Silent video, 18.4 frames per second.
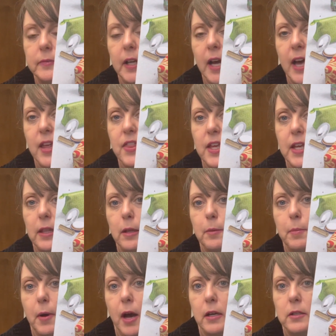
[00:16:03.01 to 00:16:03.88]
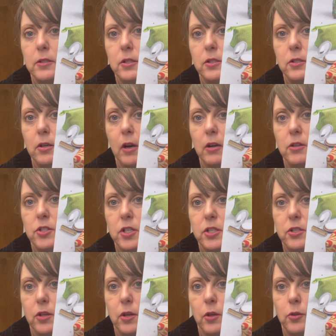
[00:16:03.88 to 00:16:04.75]
I think the boxes are
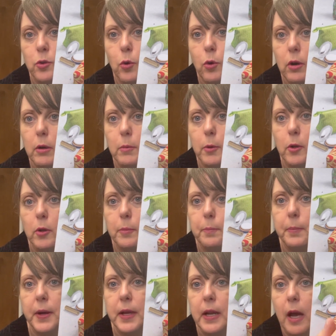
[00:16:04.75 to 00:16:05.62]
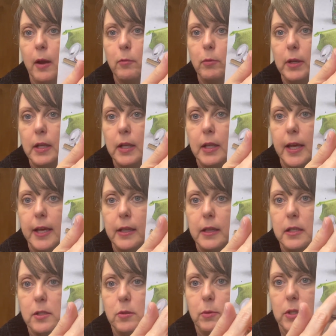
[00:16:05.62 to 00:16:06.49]
just adorable, but I really like
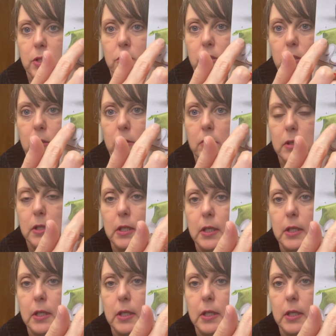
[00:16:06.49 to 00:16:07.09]
this one too.